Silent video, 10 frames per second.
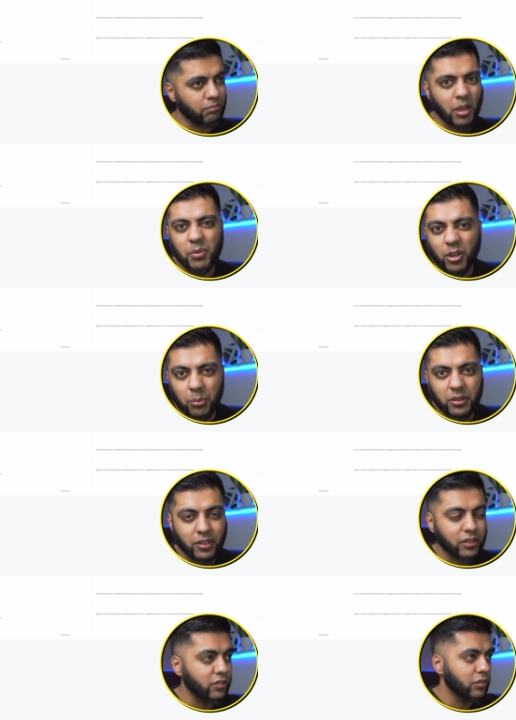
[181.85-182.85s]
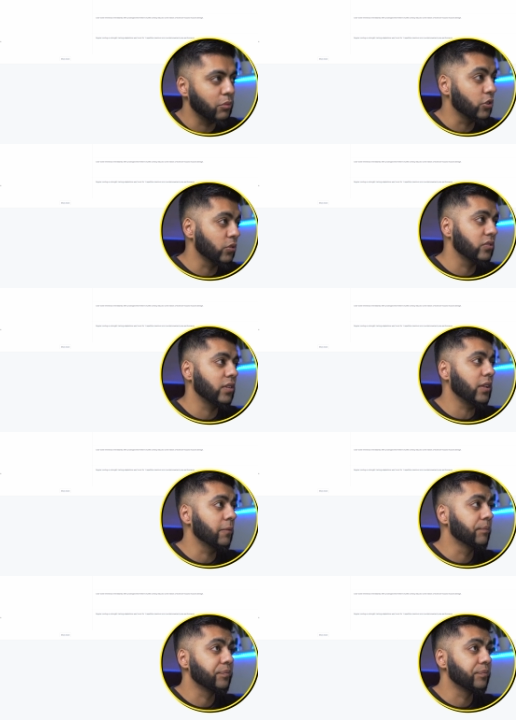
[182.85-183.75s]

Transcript: maybe a couple of seconds. But you can only see